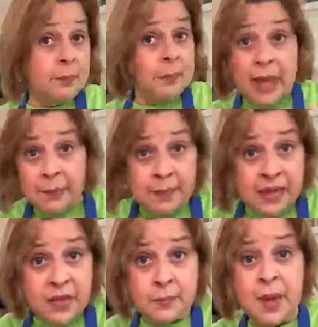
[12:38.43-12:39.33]

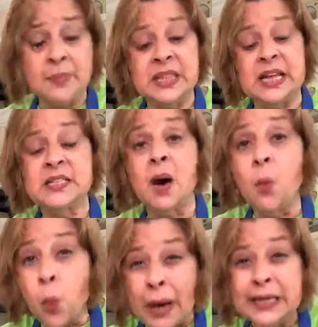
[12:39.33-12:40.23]
maybe that's a
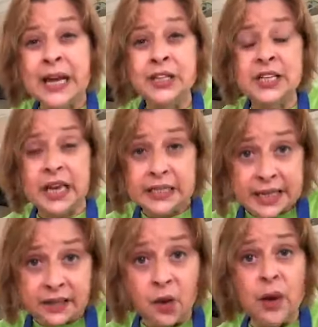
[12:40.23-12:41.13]
white onion, a
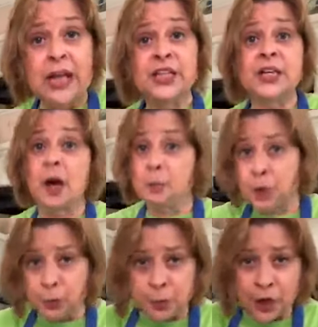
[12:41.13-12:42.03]
yellow onion, a
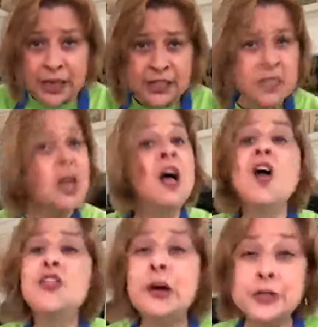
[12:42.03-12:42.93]
purple onion,
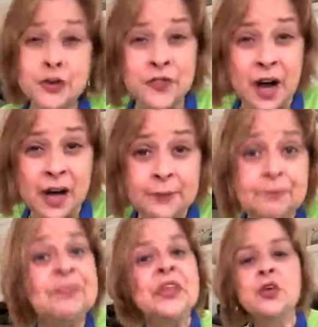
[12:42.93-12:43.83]
those are fine.
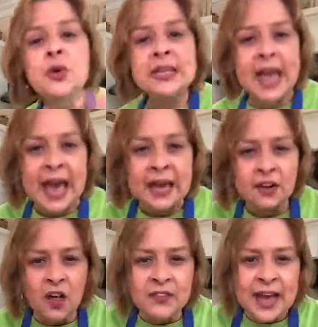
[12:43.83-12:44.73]
You can add
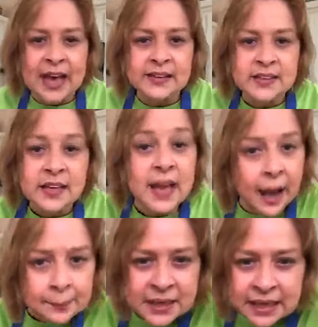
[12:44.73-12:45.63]
all that.
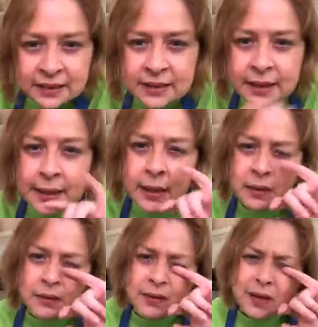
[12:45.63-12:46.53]
I'm getting
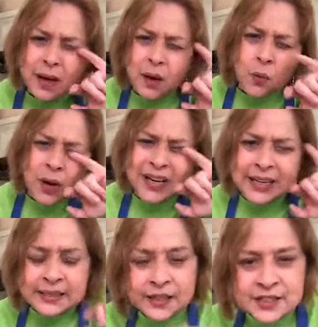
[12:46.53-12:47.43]
there. We're
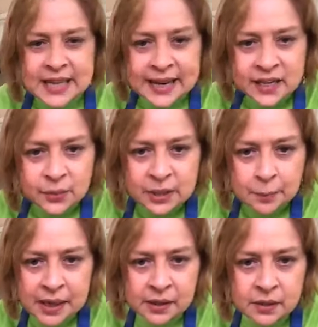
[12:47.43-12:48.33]
getting there, Sandy, with the
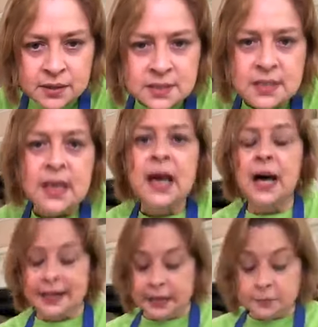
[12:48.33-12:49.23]
pickles.
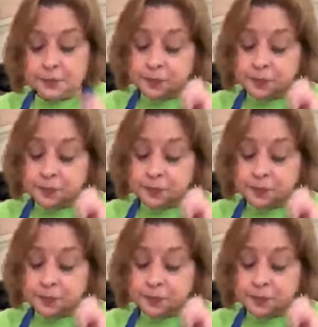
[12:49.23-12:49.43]
I know.